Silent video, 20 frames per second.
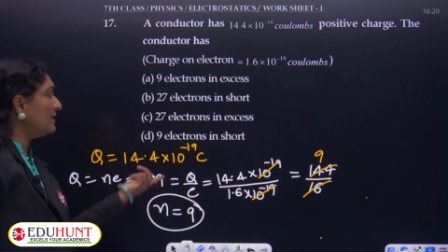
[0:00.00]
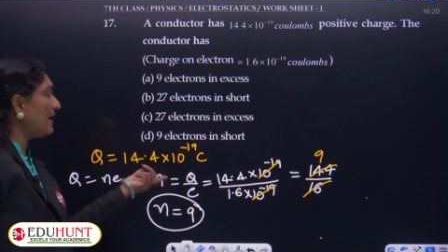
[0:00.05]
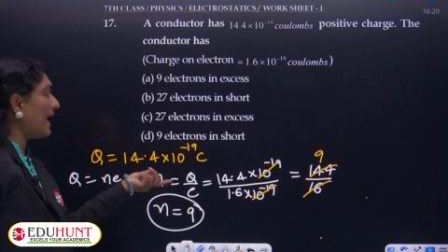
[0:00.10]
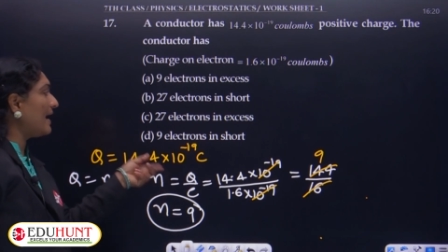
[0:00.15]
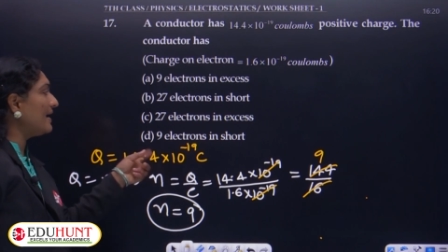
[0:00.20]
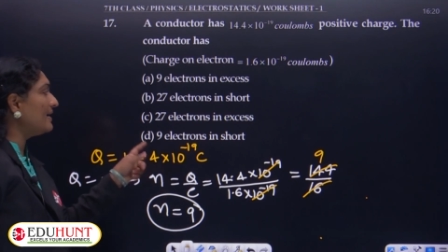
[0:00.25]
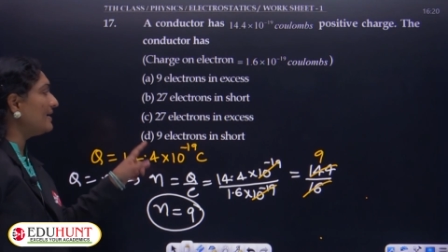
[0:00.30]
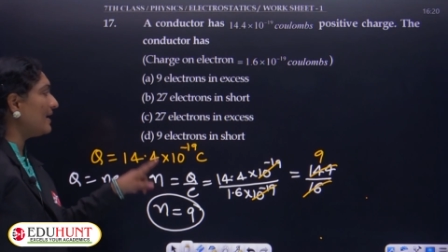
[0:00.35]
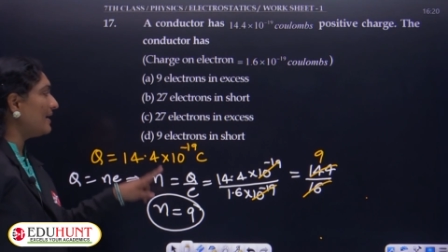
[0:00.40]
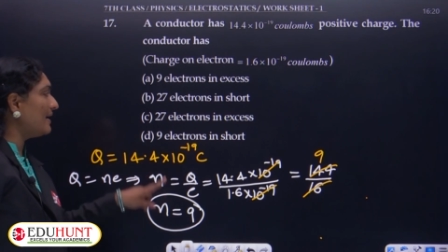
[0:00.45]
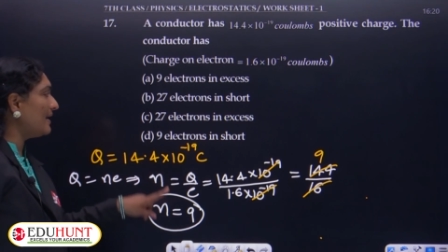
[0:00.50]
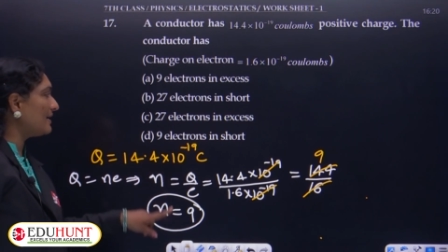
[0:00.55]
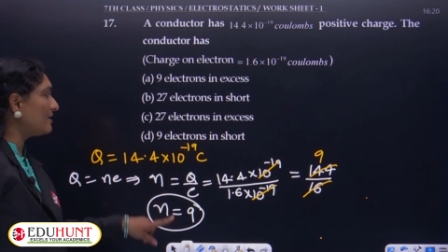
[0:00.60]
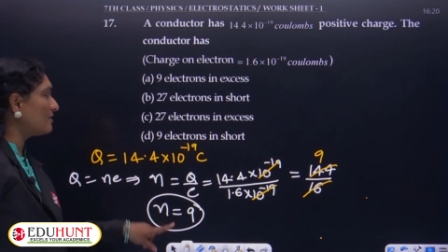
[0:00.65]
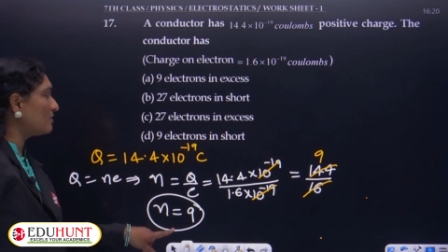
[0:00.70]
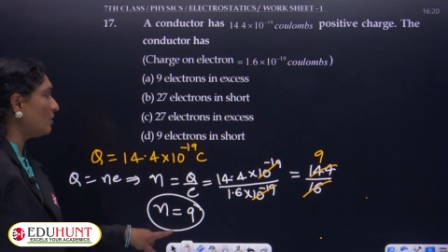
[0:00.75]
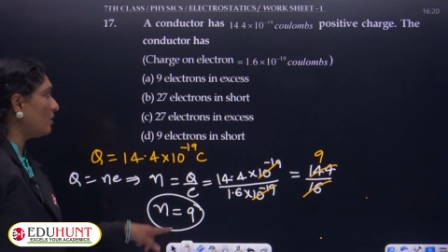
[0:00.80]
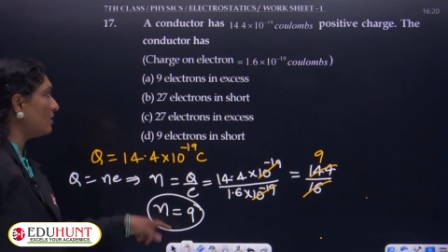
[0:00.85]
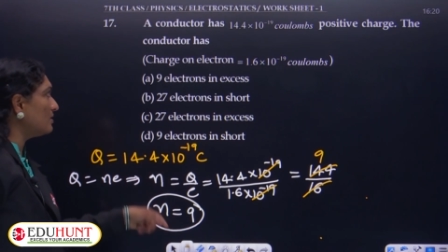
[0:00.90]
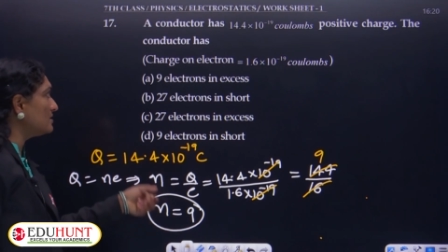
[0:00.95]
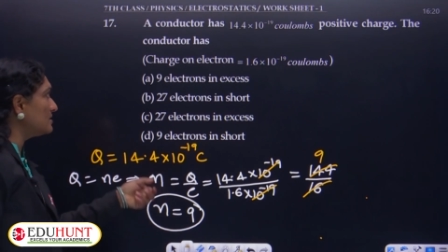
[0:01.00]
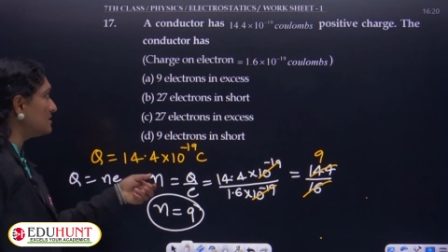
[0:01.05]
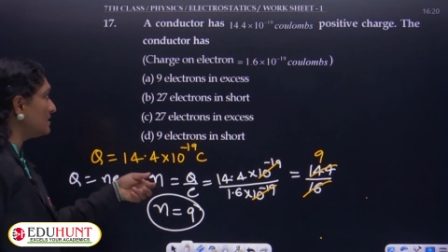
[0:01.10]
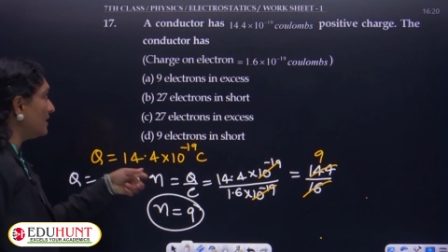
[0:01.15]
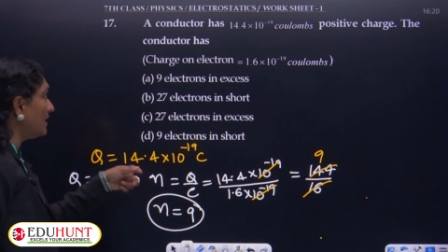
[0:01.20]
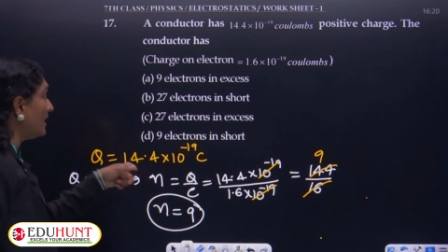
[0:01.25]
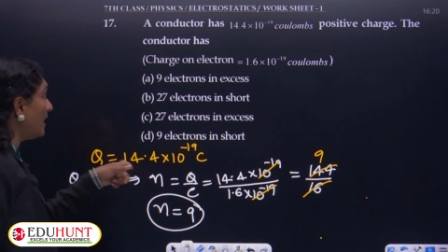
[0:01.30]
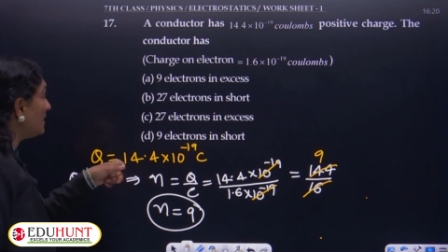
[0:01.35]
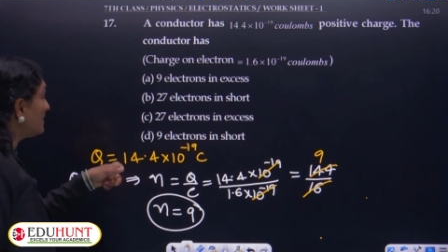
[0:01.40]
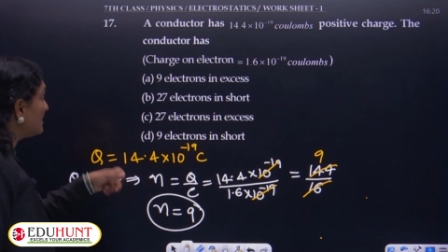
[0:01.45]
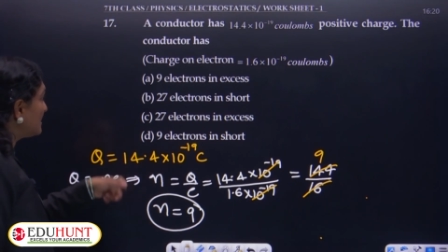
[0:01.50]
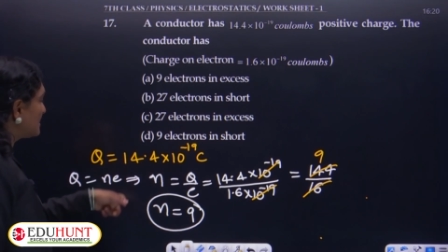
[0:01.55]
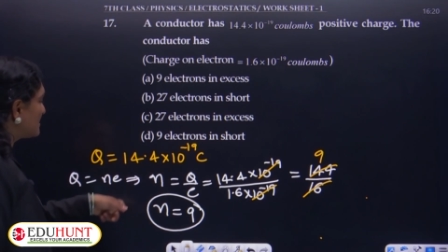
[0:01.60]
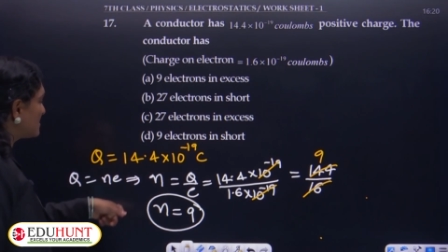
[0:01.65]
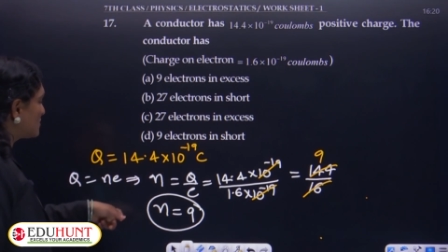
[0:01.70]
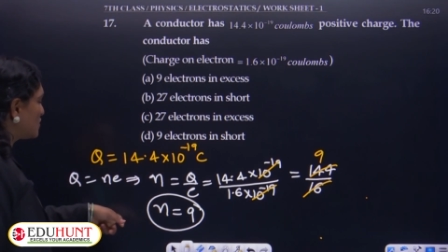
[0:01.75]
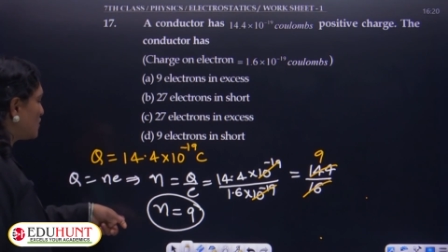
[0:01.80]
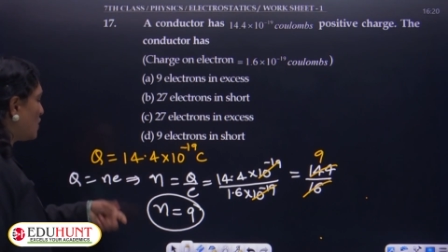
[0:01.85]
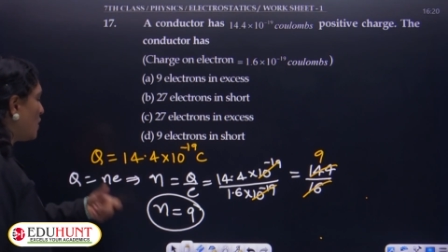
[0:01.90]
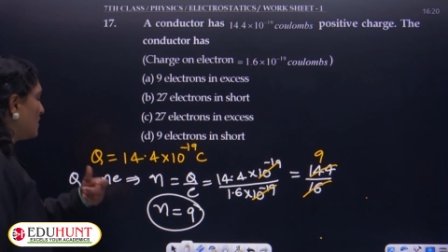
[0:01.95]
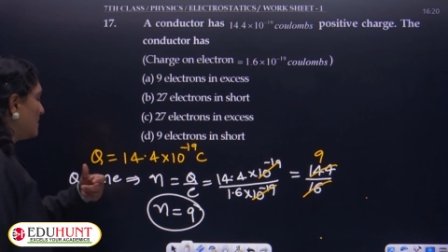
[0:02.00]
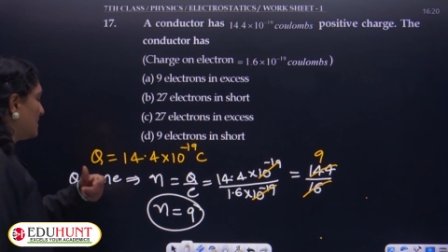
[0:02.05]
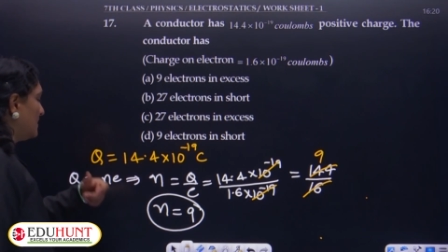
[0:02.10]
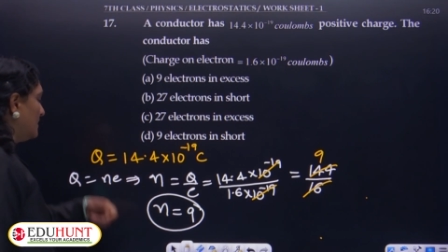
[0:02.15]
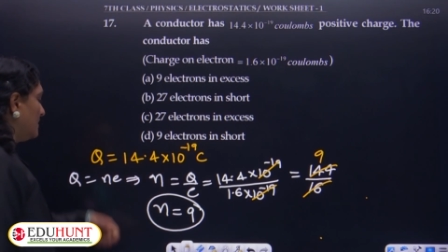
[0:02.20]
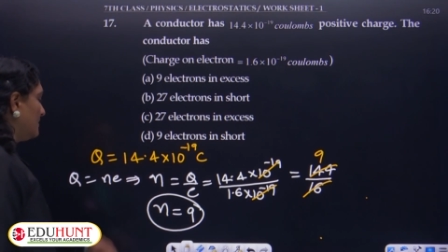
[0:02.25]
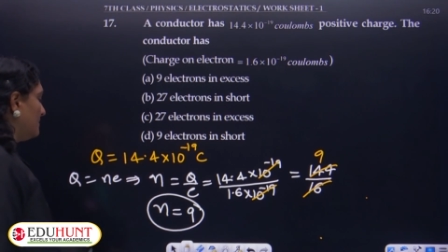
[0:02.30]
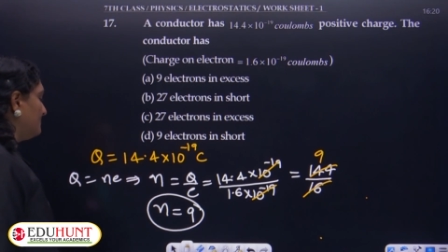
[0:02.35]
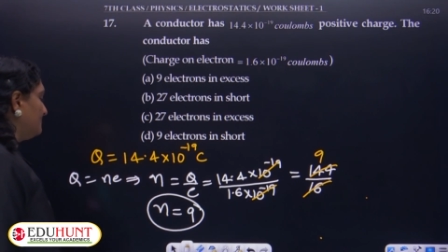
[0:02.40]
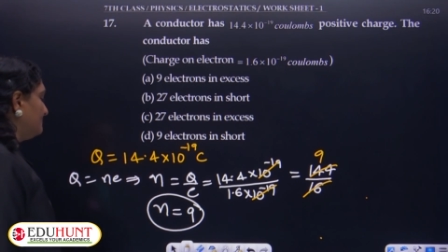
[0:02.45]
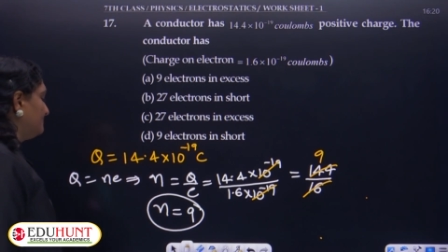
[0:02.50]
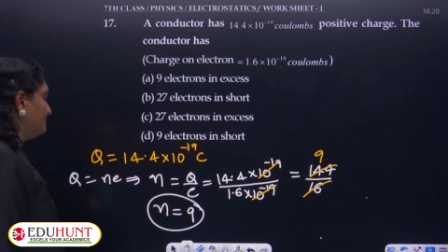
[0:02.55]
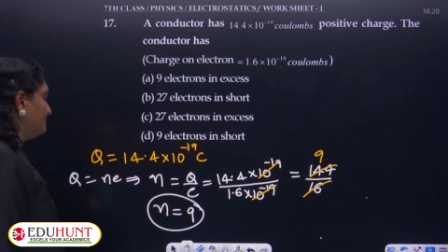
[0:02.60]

9 electrons are shorter.